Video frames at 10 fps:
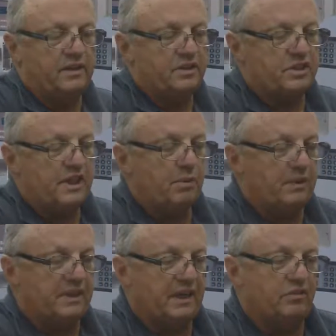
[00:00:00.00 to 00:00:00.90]
see
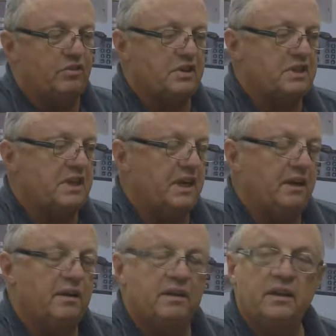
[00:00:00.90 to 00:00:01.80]
what the
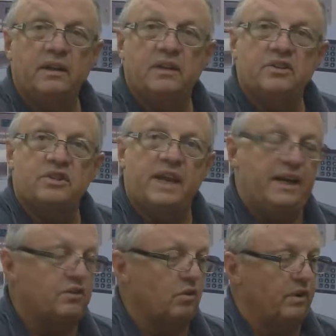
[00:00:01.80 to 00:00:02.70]
existing
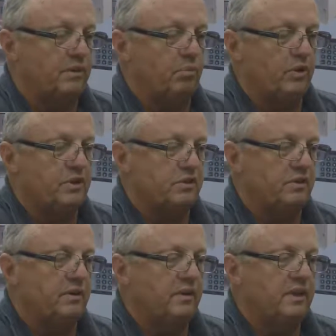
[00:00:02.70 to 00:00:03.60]
settings are on the
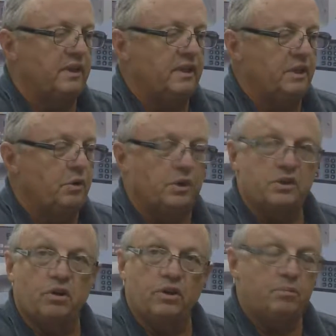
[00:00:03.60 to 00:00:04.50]
printer, you can
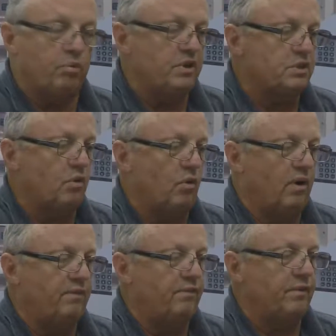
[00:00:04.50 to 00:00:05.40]
turn the printer
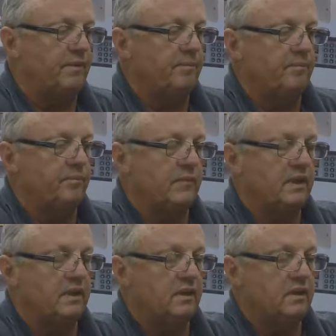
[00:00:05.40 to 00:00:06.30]
off,
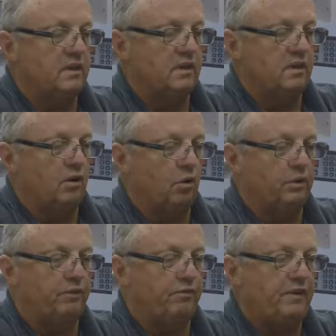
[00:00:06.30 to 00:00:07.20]
hold
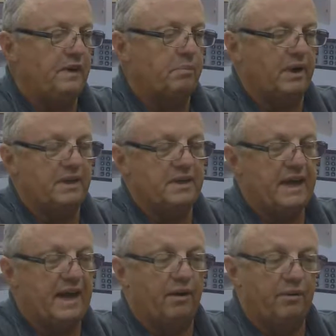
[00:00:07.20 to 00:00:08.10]
the feed button
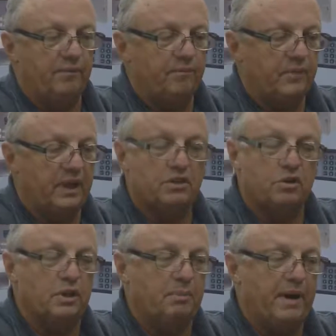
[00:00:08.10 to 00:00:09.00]
down, and
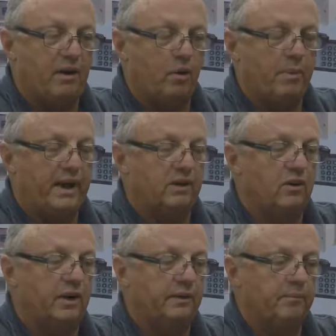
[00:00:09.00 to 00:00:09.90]
turn the power back
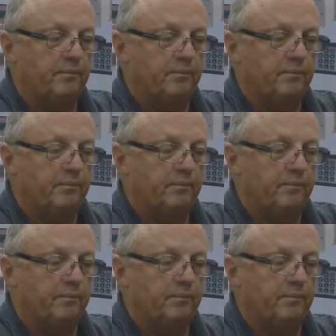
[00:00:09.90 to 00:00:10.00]
on.